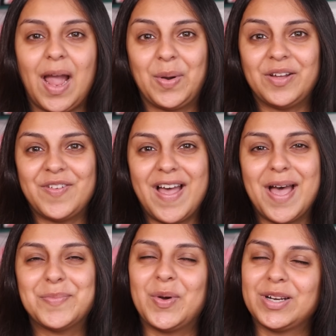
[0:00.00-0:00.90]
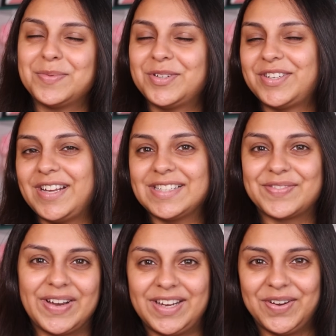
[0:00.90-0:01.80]
Hi Wear Fam, welcome to
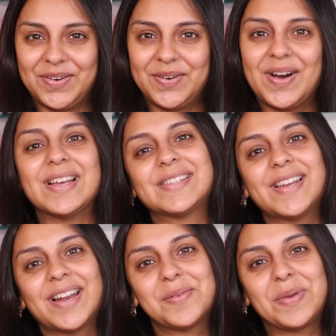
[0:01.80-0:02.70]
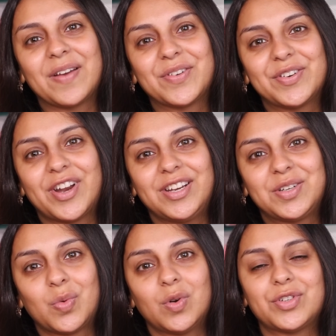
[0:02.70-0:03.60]
today's video. As the title may have already
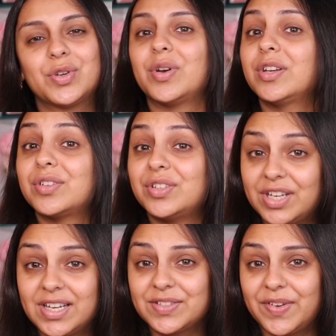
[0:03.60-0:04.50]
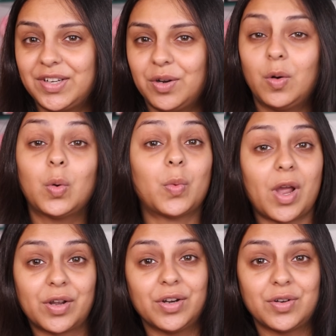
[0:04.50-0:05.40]
told you, in today's video
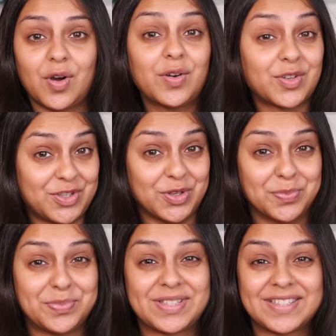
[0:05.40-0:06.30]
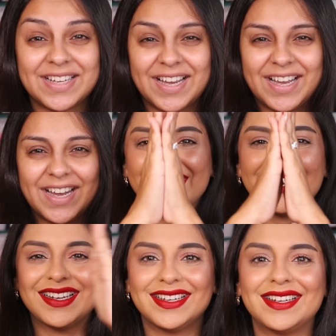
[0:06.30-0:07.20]
we're gonna talk dupes.
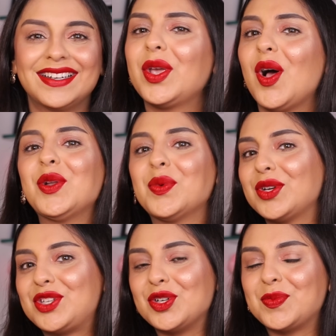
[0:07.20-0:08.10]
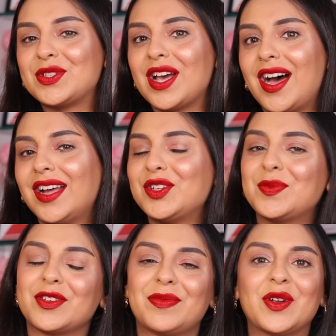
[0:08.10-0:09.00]
We all know what dupes are.
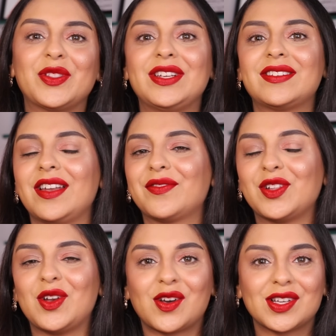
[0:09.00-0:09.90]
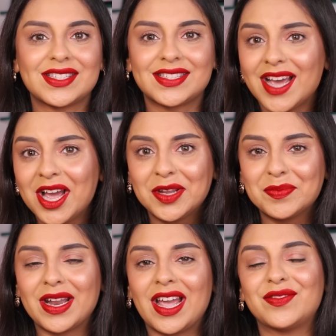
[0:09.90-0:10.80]
Dupes have been on the internet for the longest
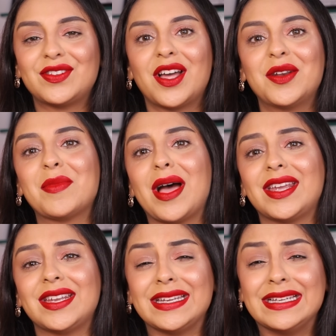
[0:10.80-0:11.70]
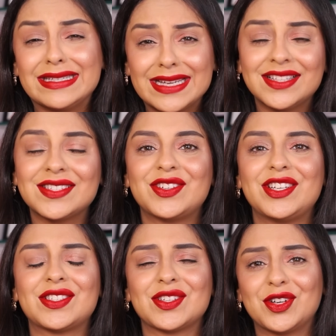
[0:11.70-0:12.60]
time, but I've done my intense
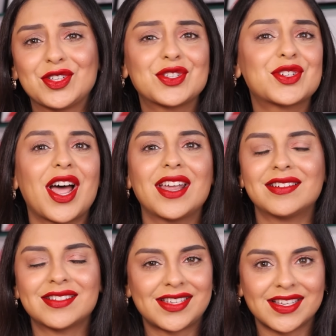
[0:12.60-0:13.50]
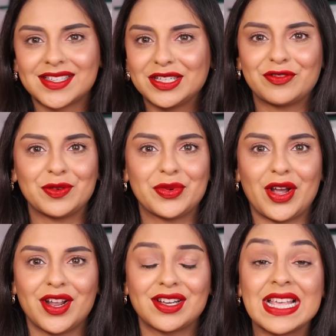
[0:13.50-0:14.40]
research, trials, tested different
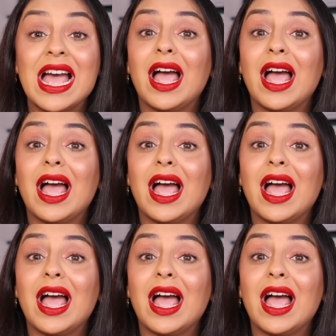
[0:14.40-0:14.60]
products